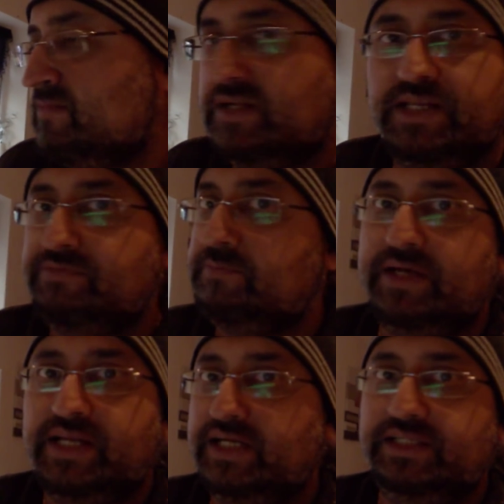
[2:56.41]
Never be
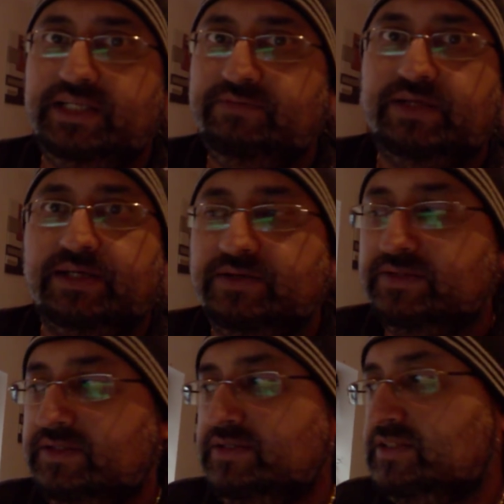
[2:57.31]
an Ali Diva though,
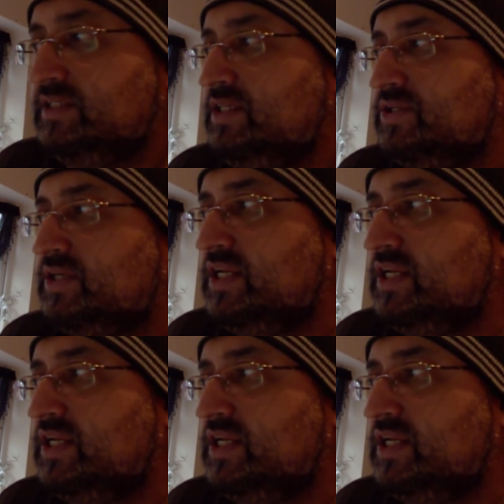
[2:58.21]
because he's on the